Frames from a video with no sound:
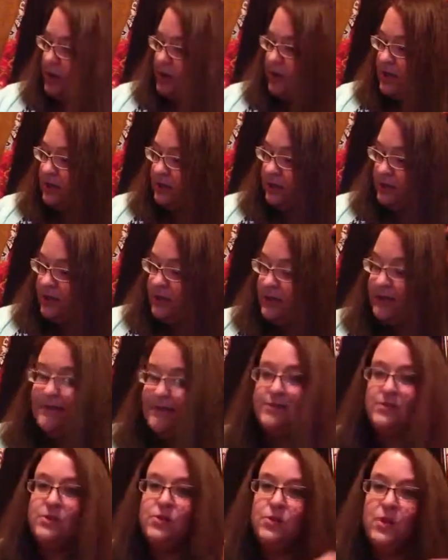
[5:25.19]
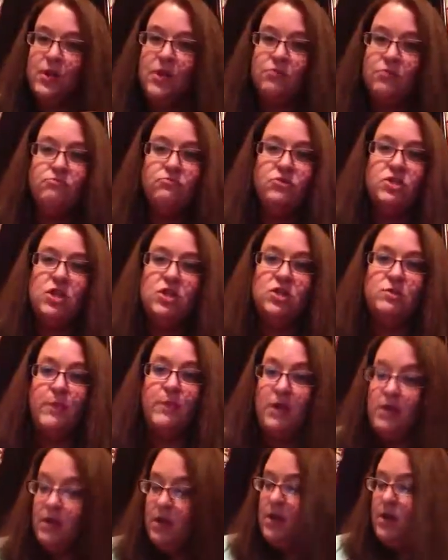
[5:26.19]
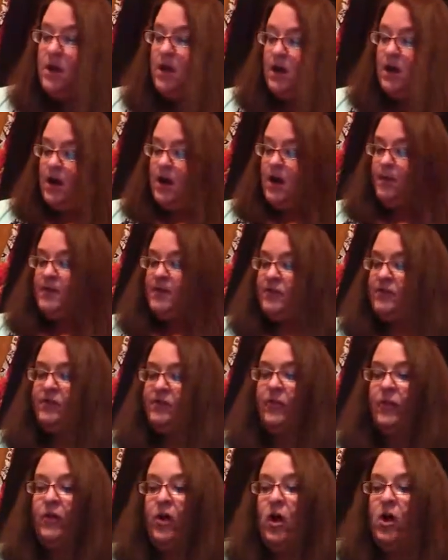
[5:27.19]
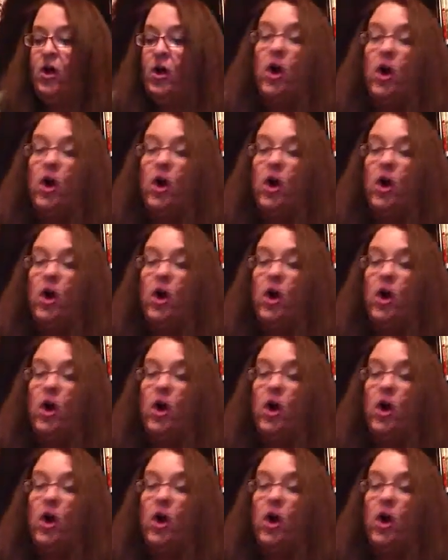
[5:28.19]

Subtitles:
and yes, you can judge me. It's The Long